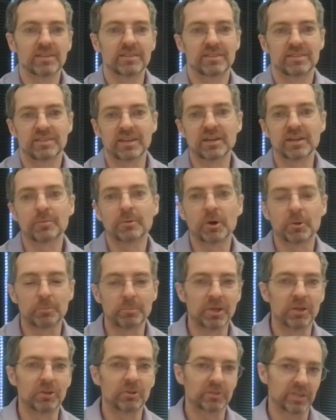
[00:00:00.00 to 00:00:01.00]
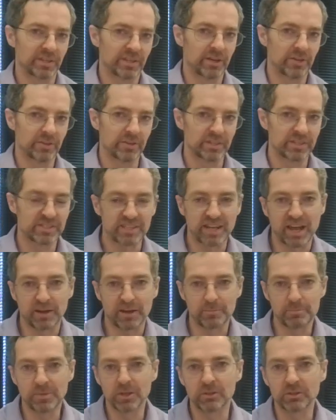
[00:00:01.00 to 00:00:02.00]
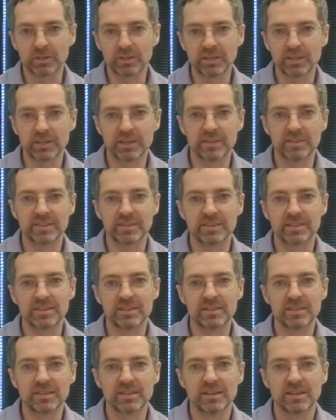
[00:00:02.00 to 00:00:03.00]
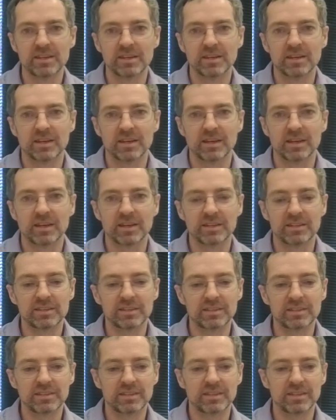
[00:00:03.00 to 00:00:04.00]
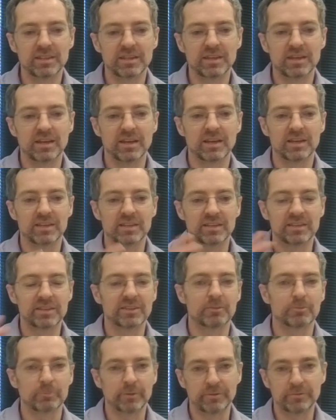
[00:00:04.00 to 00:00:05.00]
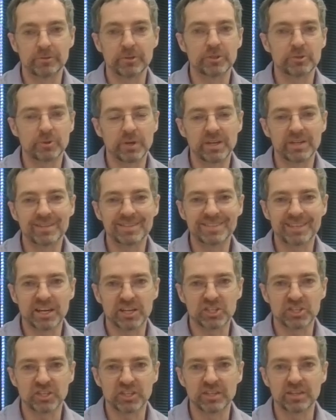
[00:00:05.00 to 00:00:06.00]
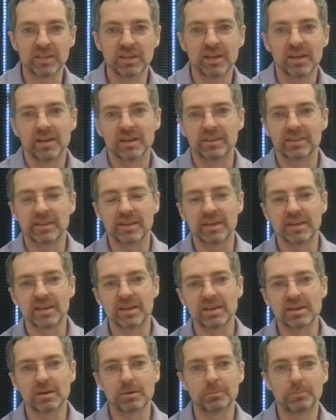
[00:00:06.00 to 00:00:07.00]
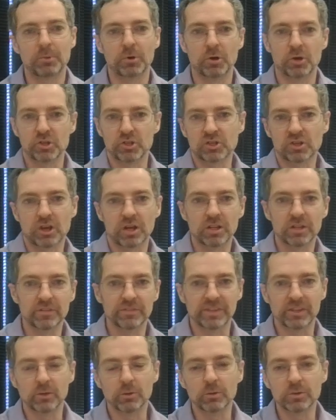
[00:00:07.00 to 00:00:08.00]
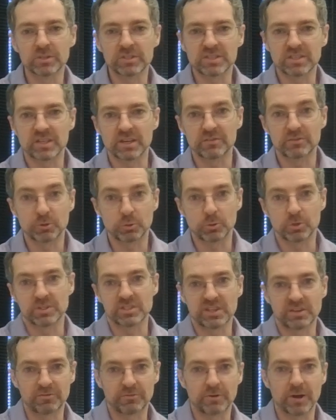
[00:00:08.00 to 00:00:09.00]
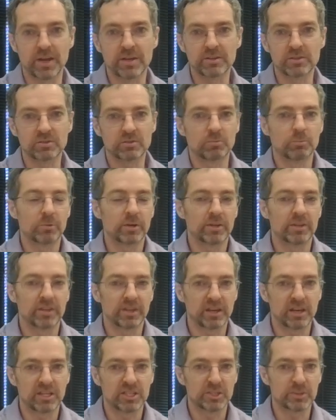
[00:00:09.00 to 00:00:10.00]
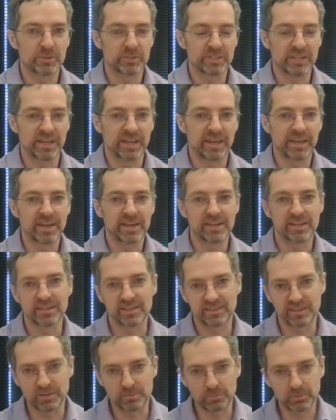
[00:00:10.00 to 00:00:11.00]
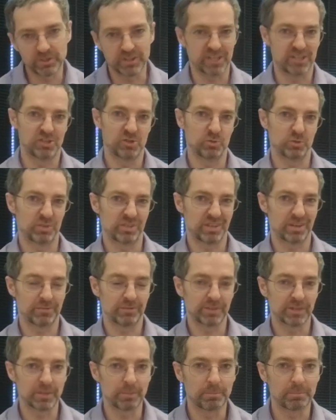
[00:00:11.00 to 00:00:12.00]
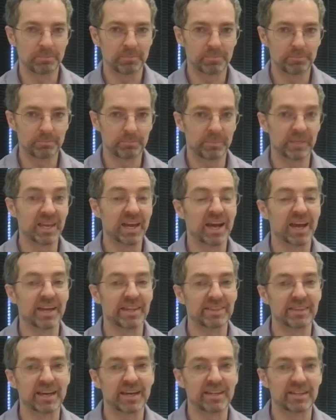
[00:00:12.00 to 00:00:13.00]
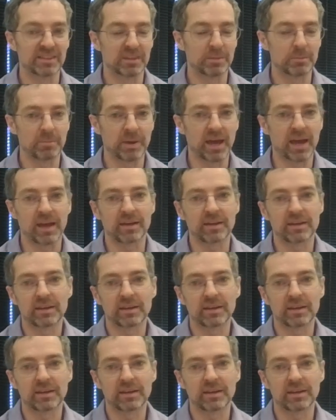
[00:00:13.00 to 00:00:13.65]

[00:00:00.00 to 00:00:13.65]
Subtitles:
Think about milk and how they stack milk in the refrigerated section. They push all of the old stuff towards the front where the customers can get it, and then put the new stuff behind that in the back.